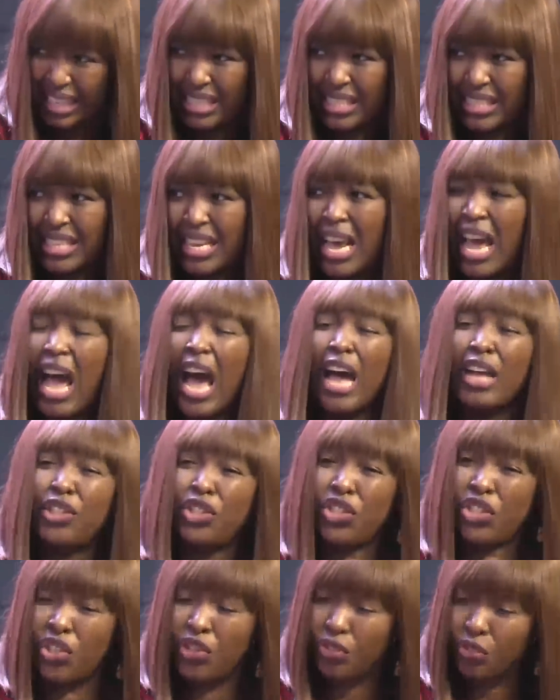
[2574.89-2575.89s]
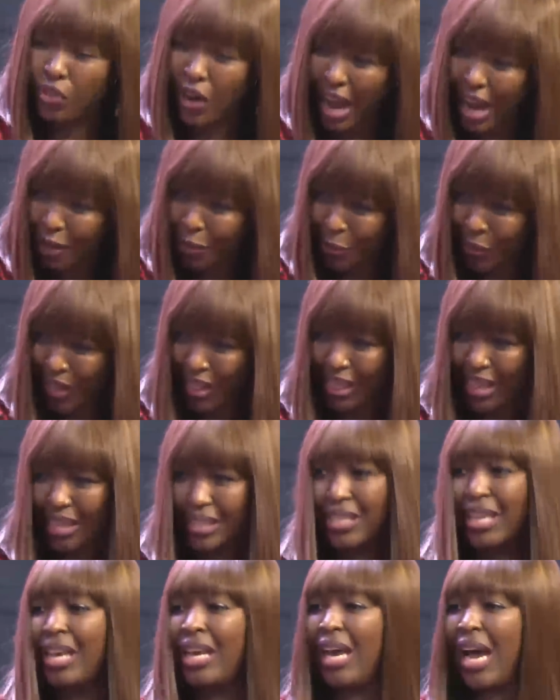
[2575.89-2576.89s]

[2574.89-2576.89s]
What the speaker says: it and she ran with it.